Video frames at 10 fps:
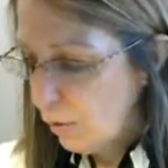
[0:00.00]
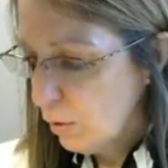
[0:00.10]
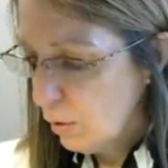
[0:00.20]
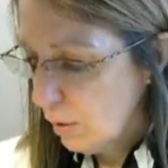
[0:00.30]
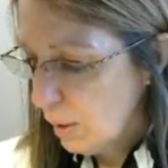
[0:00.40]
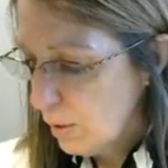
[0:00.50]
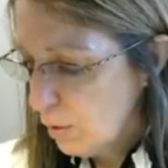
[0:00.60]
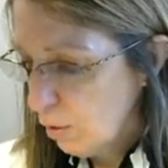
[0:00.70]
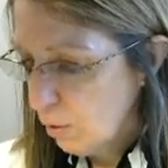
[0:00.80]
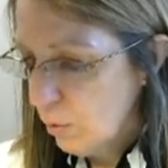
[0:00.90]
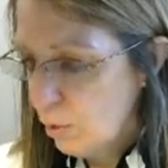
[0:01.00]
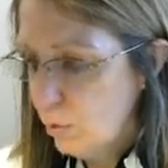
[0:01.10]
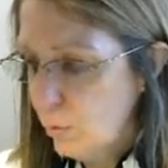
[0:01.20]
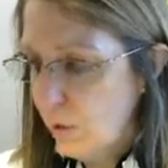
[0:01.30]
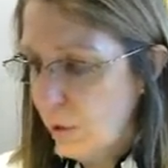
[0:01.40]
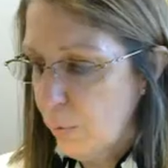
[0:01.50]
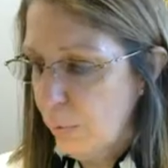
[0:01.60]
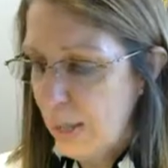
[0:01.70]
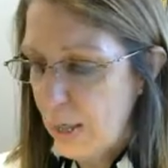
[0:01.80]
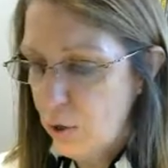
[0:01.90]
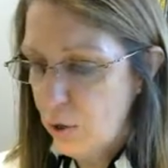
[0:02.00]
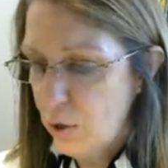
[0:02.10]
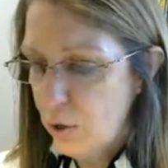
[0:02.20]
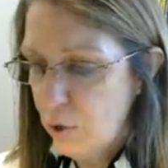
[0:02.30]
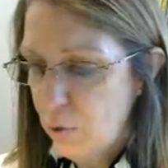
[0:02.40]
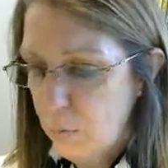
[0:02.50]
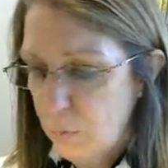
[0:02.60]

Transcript: Let's turn to another page.